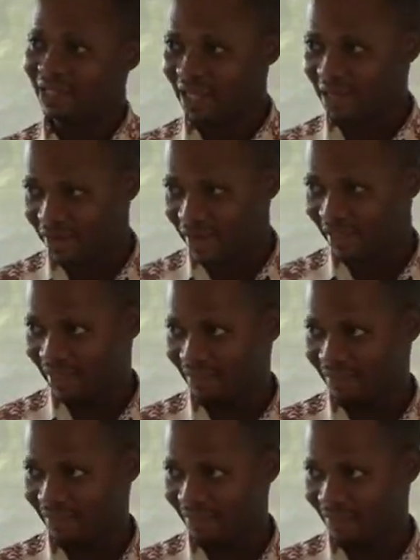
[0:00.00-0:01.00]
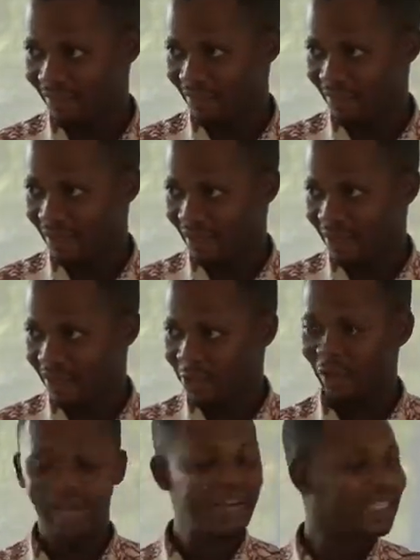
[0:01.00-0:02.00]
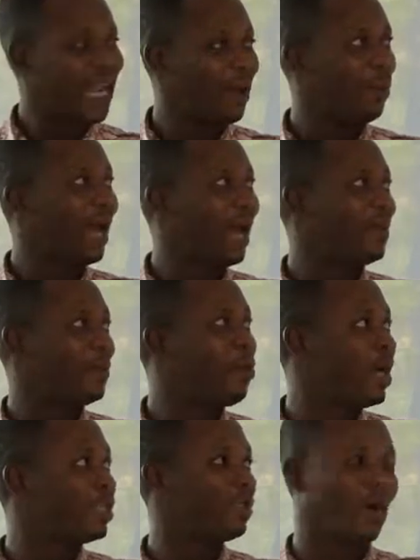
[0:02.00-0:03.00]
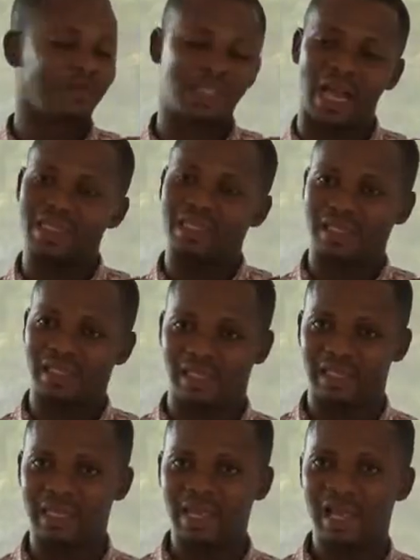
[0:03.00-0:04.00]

degrees. So anytime you have a point of tangency